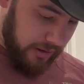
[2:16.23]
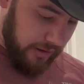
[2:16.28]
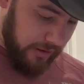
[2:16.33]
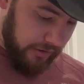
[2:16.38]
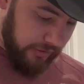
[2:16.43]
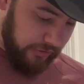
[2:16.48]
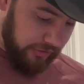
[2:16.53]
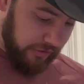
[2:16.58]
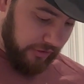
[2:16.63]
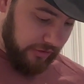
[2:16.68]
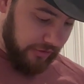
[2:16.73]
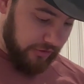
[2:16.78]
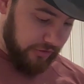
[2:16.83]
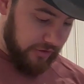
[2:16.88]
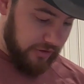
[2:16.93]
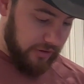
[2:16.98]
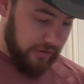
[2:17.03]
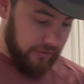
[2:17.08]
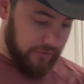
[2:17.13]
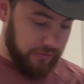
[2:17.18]

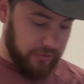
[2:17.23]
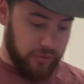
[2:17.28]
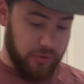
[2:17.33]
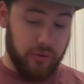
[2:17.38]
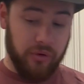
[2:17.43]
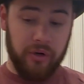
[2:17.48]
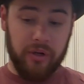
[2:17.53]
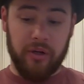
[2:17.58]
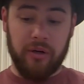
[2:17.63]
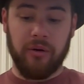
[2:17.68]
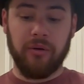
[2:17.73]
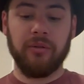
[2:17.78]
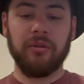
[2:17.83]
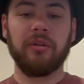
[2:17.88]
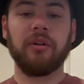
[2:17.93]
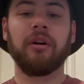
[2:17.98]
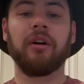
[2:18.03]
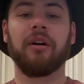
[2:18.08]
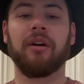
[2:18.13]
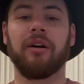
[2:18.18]
Shinji Fukuyo.
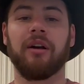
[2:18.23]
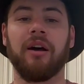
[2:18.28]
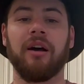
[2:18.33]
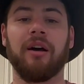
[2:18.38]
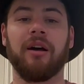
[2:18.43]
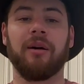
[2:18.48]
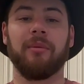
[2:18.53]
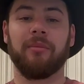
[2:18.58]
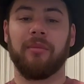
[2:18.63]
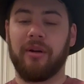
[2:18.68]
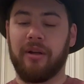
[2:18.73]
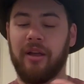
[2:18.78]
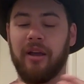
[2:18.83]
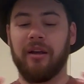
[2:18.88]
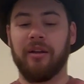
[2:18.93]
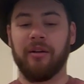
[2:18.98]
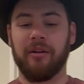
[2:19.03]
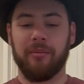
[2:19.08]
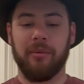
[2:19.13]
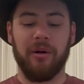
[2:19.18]

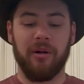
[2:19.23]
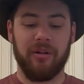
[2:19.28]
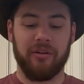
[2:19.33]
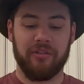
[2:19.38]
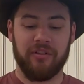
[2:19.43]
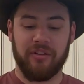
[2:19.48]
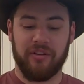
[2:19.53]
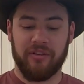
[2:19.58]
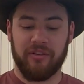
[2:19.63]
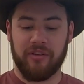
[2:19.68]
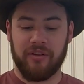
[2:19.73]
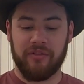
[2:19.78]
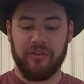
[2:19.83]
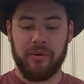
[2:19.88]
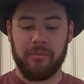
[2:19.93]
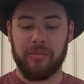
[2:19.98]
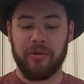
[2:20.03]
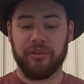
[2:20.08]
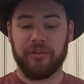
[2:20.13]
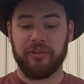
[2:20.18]
Again, apologies if
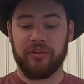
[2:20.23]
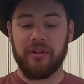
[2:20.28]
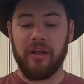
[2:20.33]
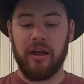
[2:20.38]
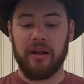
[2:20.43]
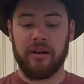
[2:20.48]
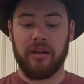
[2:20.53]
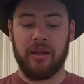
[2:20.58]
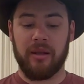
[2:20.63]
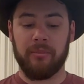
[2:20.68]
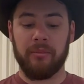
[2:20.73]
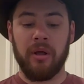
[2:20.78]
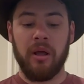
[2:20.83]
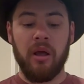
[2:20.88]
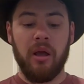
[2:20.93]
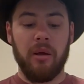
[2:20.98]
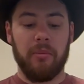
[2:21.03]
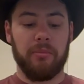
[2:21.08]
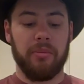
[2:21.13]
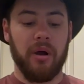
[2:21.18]
I butchered that name,
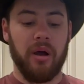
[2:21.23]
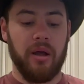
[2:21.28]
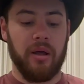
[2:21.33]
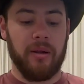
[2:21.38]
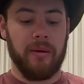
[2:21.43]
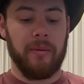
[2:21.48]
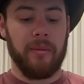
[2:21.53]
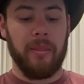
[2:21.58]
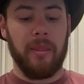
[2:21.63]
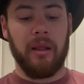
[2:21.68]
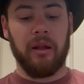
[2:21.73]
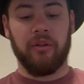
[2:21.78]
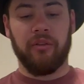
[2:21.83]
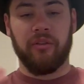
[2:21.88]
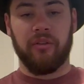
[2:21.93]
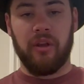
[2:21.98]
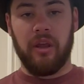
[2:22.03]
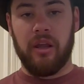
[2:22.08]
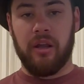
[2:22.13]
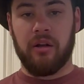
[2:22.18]
but
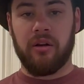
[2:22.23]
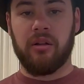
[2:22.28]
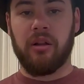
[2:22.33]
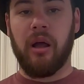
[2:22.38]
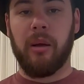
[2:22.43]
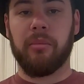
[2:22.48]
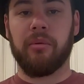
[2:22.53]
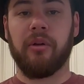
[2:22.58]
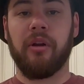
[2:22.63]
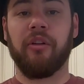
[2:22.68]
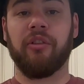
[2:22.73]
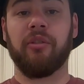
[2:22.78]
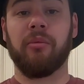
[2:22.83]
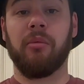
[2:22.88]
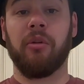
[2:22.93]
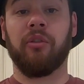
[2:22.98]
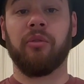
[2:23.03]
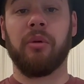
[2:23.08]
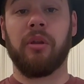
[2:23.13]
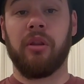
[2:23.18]
it's a collaboration
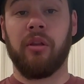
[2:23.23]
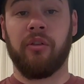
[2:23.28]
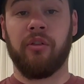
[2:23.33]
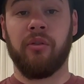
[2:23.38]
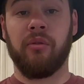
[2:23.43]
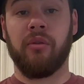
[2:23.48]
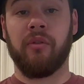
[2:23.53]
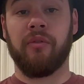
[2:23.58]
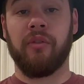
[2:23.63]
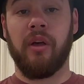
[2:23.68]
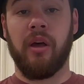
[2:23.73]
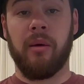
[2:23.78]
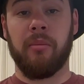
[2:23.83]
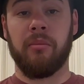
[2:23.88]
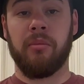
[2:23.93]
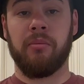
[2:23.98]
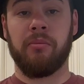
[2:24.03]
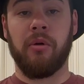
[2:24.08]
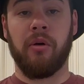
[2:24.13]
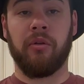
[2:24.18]
between the two of
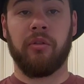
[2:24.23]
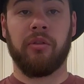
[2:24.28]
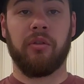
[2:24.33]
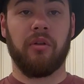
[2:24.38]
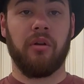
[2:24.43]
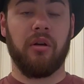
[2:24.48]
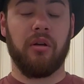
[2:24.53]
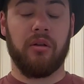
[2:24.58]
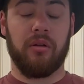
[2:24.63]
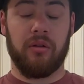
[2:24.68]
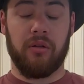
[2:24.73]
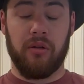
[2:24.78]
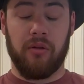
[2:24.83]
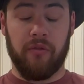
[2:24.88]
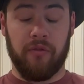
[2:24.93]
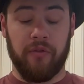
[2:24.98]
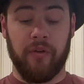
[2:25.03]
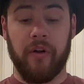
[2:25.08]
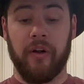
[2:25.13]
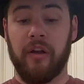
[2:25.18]
them, both
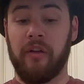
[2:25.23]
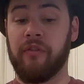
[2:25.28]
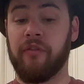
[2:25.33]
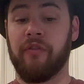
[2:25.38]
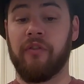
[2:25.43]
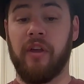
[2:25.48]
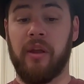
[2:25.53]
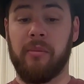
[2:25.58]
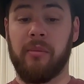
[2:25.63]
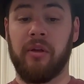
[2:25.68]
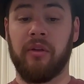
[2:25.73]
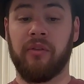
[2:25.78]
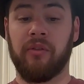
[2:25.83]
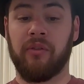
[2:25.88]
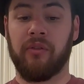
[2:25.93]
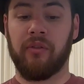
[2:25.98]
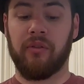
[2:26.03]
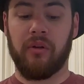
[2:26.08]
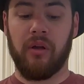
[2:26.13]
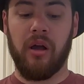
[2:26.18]
very
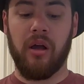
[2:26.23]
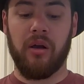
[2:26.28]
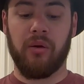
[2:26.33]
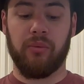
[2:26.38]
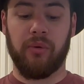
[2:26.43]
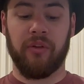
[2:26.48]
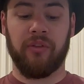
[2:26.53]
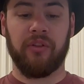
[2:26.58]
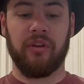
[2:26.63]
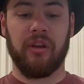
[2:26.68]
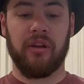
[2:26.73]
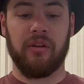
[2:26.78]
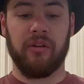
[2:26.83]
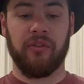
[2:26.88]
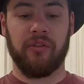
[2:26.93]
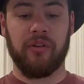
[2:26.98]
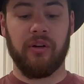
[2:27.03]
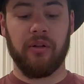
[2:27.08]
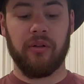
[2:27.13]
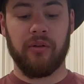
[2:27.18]
famous whiskey
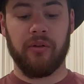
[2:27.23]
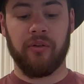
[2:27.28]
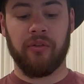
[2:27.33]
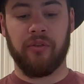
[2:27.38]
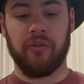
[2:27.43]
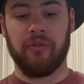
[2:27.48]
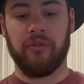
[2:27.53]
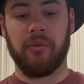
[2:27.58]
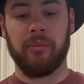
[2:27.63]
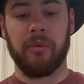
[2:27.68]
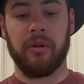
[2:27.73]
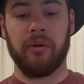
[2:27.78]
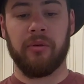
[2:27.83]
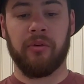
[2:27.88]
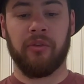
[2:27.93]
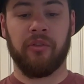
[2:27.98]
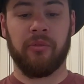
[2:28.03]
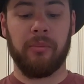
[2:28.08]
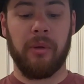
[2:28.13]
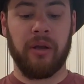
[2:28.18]
distillers from their
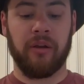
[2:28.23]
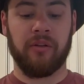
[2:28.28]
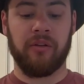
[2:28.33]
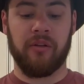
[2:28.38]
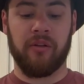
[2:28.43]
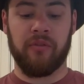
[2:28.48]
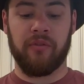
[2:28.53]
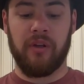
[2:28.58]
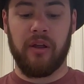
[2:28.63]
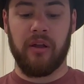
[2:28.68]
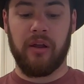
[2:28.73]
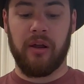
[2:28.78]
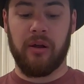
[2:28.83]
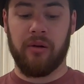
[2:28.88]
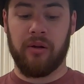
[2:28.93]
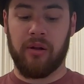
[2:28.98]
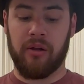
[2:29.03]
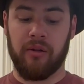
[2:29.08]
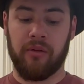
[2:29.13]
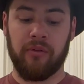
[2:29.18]
respective
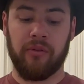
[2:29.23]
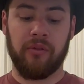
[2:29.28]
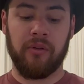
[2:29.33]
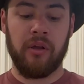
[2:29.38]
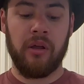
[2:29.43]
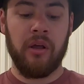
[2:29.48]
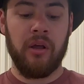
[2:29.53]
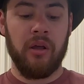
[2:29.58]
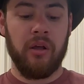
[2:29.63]
areas.